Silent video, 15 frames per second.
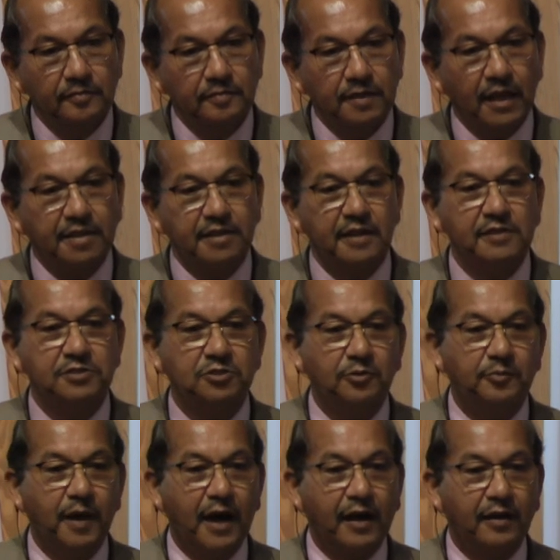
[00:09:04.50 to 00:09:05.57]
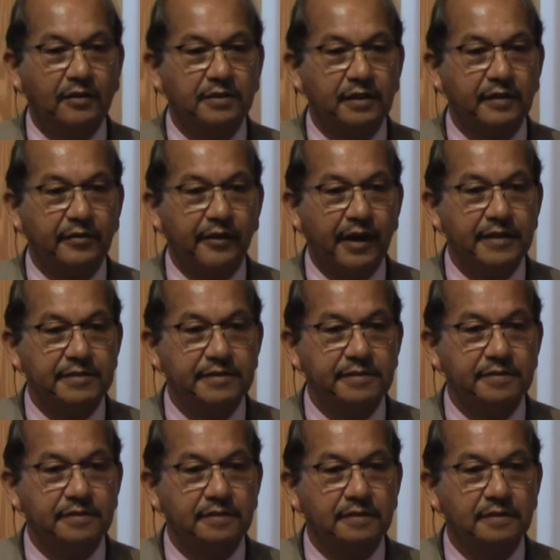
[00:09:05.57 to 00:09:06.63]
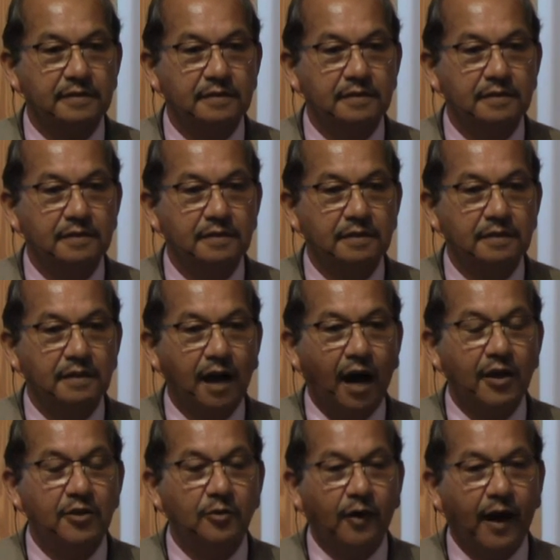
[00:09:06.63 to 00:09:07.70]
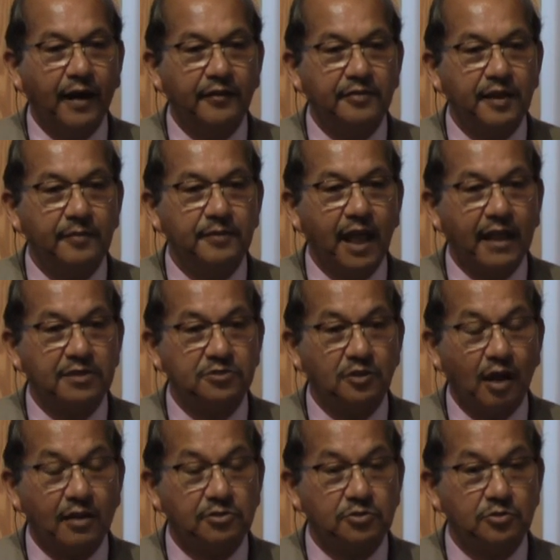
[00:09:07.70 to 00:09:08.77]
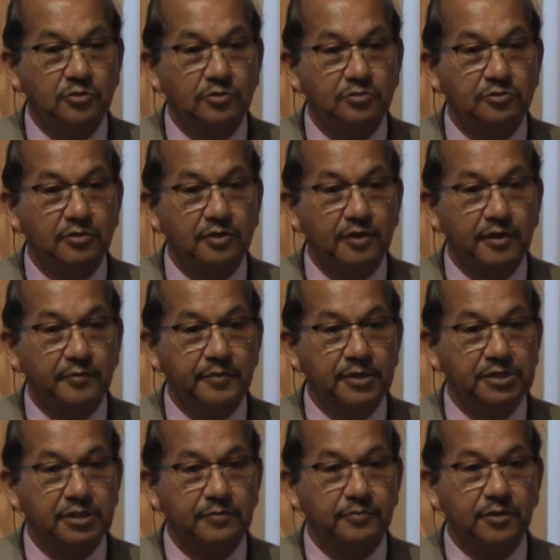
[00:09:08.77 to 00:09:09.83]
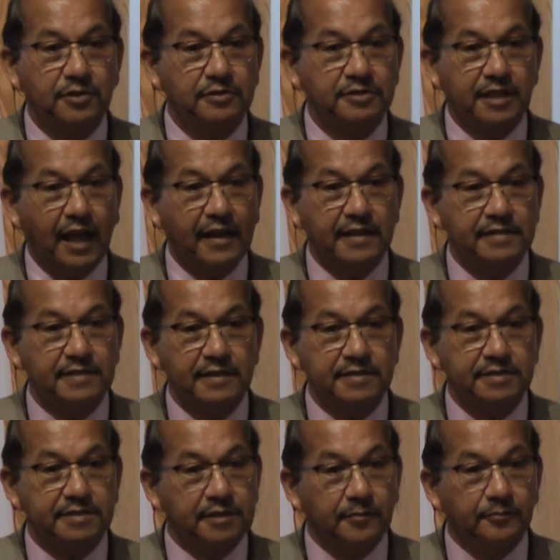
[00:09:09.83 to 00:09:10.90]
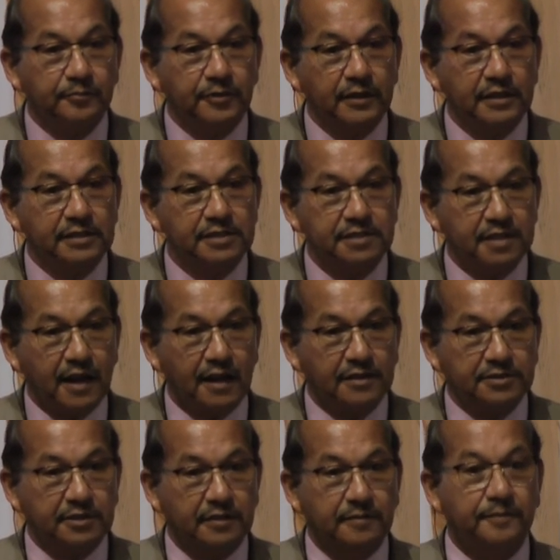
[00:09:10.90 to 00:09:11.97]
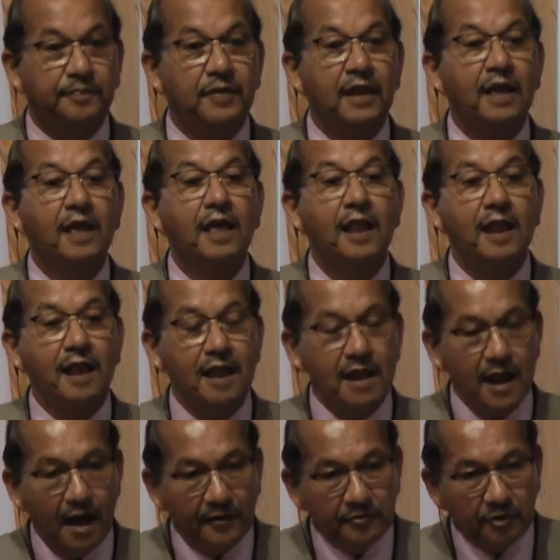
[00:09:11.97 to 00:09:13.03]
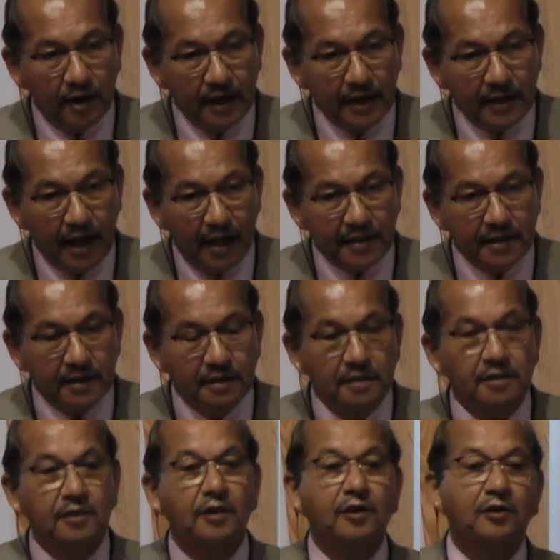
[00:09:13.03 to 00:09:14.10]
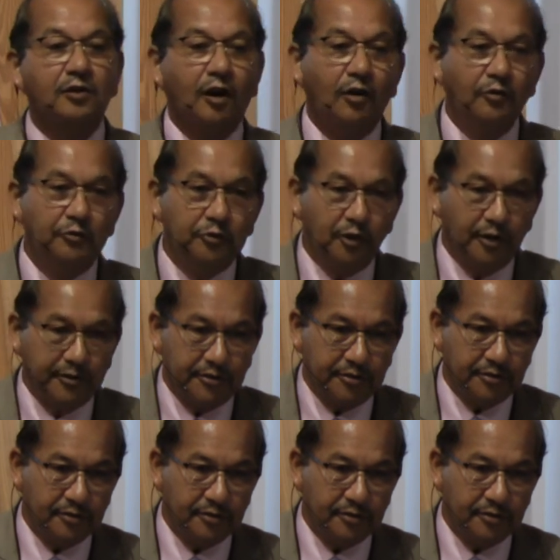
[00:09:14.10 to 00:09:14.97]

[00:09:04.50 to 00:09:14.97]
that turns your back on the Christ? Are you one of them that's not true to the commission? Because that is a simple instruction. Love one another, go forth,